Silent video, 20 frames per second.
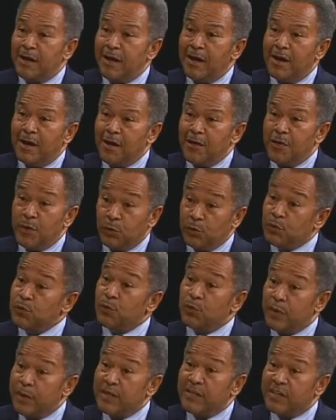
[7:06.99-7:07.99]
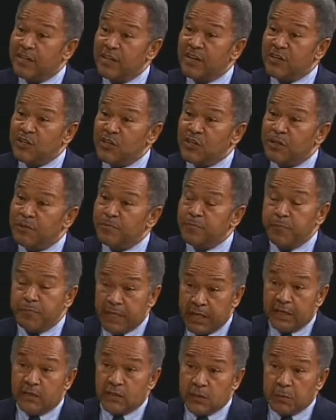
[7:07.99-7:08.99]
those who are in tension
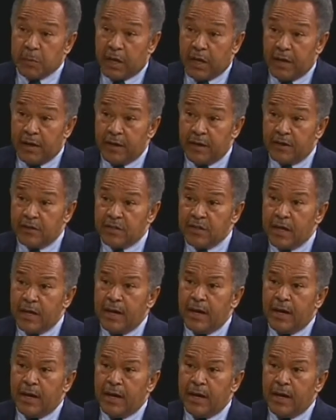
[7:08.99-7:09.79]
inspires.